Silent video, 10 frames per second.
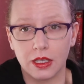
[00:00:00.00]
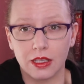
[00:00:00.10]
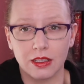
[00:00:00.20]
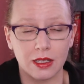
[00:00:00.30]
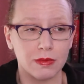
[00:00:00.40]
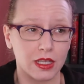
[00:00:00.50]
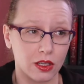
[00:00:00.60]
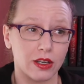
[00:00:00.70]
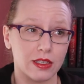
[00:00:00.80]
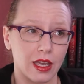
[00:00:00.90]
it seems like there
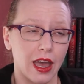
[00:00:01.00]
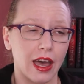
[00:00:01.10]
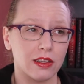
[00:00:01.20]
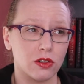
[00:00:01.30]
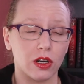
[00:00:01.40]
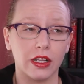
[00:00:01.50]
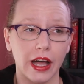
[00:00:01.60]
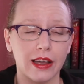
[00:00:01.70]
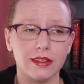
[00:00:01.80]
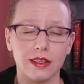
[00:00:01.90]
is a caste or a
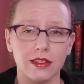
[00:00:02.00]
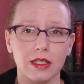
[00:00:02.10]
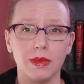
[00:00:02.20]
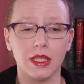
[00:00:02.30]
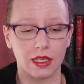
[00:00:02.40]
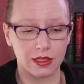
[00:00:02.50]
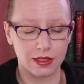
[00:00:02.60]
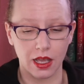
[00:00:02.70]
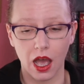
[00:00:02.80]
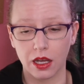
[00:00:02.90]
class system in
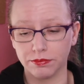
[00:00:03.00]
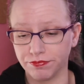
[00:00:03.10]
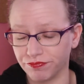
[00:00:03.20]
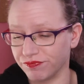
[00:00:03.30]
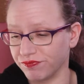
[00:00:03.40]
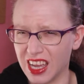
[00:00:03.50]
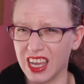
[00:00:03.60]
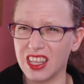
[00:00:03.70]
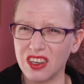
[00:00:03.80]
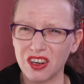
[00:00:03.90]
this.
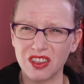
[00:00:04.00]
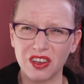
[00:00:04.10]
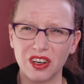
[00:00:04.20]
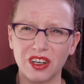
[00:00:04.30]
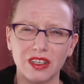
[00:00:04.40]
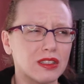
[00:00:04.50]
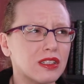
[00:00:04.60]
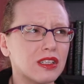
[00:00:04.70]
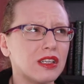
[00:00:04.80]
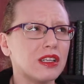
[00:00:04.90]
And there are,
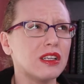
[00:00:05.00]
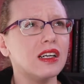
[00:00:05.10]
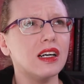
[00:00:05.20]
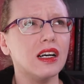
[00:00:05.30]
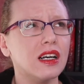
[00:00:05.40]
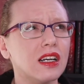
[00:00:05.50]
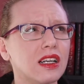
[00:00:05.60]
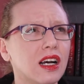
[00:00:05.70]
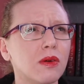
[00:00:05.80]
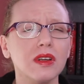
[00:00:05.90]

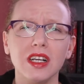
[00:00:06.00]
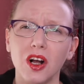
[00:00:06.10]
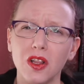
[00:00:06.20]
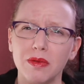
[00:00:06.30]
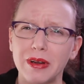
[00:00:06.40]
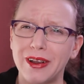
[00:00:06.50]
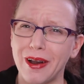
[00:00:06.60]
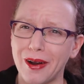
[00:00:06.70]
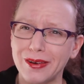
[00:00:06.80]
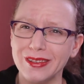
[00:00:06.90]
I wouldn't call them
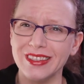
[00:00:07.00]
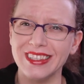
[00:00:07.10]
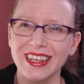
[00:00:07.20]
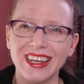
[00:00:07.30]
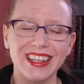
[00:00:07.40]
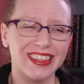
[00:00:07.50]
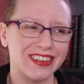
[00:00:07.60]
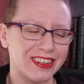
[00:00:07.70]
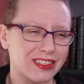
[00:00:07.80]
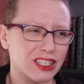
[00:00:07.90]
ghosts.
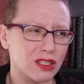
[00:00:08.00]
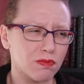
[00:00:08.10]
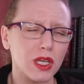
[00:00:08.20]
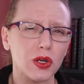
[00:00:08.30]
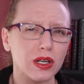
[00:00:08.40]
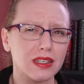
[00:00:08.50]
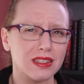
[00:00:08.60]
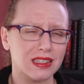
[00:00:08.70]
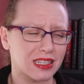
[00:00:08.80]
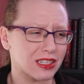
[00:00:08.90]
There are spirits
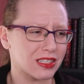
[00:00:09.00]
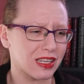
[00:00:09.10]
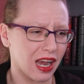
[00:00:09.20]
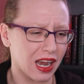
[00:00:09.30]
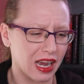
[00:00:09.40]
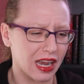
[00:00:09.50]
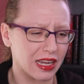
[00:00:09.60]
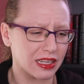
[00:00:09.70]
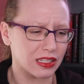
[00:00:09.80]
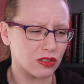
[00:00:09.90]
that are
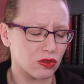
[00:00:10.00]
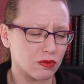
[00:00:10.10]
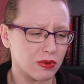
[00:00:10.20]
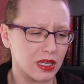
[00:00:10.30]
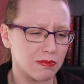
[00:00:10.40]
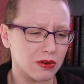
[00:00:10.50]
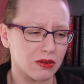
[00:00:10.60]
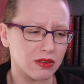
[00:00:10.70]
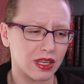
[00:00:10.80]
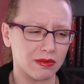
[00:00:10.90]
tied to
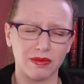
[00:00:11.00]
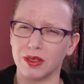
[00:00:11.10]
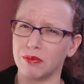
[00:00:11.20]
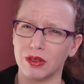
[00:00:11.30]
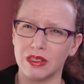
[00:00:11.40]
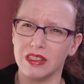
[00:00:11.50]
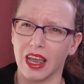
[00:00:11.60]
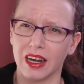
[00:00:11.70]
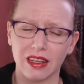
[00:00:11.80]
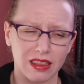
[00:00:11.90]
people that like
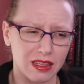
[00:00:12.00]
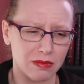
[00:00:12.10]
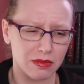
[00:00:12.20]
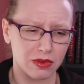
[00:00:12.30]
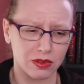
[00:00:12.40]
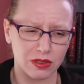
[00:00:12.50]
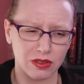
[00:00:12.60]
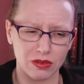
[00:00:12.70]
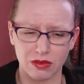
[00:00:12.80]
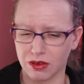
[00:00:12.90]
protect them and
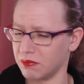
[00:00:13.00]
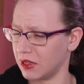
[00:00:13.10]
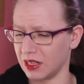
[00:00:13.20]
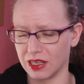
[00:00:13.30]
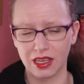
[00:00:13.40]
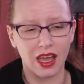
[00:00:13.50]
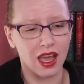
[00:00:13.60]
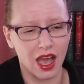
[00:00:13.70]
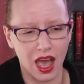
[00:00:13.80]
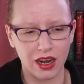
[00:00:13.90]
do their bidding.
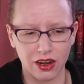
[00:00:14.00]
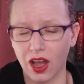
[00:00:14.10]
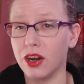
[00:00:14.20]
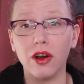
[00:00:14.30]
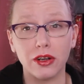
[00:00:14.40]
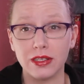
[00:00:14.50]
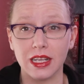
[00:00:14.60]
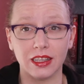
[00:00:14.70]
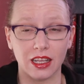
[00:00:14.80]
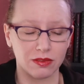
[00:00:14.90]
I don't know. I don't
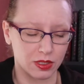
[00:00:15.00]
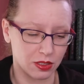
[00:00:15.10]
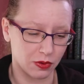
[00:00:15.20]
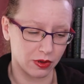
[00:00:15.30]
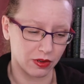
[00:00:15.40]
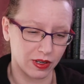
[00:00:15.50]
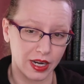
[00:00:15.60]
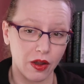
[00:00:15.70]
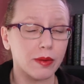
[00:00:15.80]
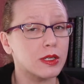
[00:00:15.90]
understand a lot of what's going on right
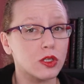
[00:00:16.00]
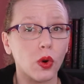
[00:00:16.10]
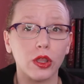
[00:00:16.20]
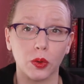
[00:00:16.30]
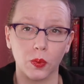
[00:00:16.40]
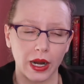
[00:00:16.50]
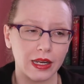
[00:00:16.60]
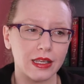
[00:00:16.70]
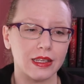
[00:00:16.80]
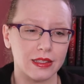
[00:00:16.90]
now. I'm enjoying the
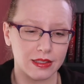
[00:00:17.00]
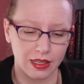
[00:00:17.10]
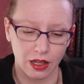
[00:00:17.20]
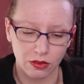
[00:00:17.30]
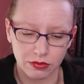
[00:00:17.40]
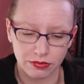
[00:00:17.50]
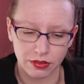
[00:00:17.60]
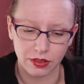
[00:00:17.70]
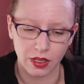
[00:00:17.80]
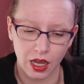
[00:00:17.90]
writing
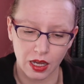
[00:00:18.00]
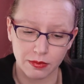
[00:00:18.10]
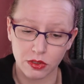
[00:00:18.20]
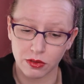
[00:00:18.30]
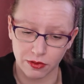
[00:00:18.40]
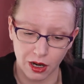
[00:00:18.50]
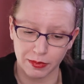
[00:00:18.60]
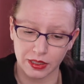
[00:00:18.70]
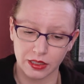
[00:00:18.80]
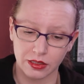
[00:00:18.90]
itself. So far I'm
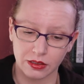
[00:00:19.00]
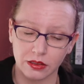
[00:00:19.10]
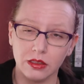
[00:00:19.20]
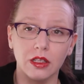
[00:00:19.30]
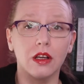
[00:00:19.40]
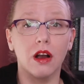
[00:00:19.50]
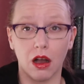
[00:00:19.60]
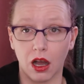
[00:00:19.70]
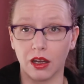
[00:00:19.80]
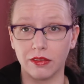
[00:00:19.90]
a little
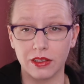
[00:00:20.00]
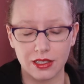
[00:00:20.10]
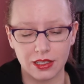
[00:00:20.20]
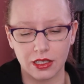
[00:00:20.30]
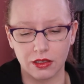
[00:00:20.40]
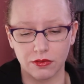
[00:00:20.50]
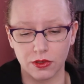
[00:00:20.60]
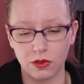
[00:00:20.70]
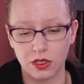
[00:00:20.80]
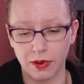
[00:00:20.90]
obviously
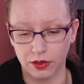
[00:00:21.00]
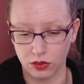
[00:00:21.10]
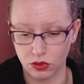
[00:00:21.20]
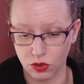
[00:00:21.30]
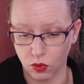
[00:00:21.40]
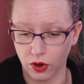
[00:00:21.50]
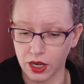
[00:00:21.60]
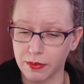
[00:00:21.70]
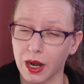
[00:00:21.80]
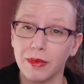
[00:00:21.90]
confused about the story,
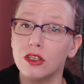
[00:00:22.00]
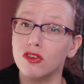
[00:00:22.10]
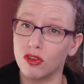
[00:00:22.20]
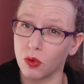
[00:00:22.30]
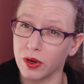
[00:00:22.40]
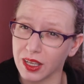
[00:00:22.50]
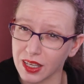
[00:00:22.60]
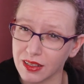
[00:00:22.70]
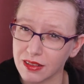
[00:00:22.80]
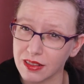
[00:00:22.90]
but I'm enjoying
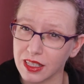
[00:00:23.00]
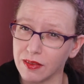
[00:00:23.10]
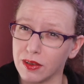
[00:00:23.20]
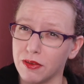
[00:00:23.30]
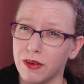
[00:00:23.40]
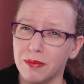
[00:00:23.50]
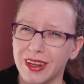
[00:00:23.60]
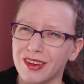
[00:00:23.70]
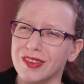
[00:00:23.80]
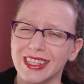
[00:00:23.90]
it even if I'm
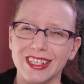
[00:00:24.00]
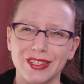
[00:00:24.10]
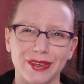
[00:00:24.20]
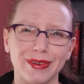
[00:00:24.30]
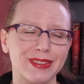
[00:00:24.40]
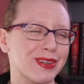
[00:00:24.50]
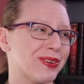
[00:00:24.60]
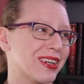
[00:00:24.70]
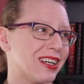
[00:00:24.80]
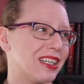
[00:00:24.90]
not really sure what's
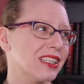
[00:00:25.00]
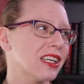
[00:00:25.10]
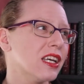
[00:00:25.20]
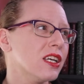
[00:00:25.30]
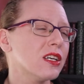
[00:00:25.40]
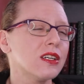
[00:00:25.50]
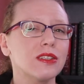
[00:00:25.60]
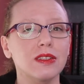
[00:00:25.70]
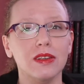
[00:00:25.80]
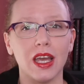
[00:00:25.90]
going on.
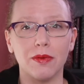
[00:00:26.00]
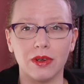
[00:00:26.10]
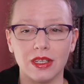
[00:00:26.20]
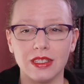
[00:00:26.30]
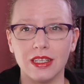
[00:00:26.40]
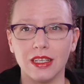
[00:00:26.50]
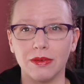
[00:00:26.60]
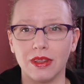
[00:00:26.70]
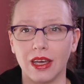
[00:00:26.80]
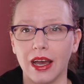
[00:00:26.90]
So yeah, we'll continue
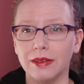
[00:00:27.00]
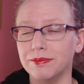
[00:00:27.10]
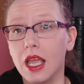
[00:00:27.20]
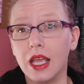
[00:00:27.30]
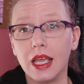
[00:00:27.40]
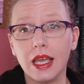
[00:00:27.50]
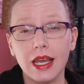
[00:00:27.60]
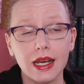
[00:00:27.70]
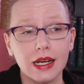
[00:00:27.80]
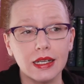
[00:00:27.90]
with that.
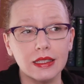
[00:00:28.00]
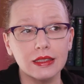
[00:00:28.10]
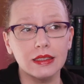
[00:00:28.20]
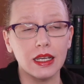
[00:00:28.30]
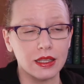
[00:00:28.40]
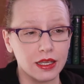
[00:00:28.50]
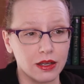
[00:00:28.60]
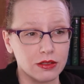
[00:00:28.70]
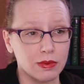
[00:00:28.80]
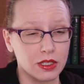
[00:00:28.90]
Yeah, nothing
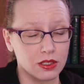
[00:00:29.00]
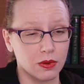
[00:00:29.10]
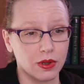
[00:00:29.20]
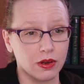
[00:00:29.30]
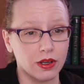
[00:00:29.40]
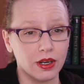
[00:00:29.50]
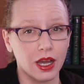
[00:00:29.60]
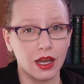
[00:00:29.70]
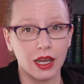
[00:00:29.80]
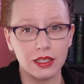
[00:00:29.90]
else much is going on.
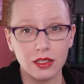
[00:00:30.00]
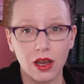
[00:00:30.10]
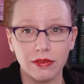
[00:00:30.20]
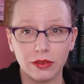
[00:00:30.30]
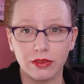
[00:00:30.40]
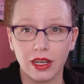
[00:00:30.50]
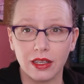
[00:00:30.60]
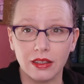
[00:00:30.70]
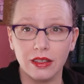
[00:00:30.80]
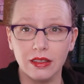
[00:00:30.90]
I still haven't
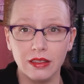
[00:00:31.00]
read,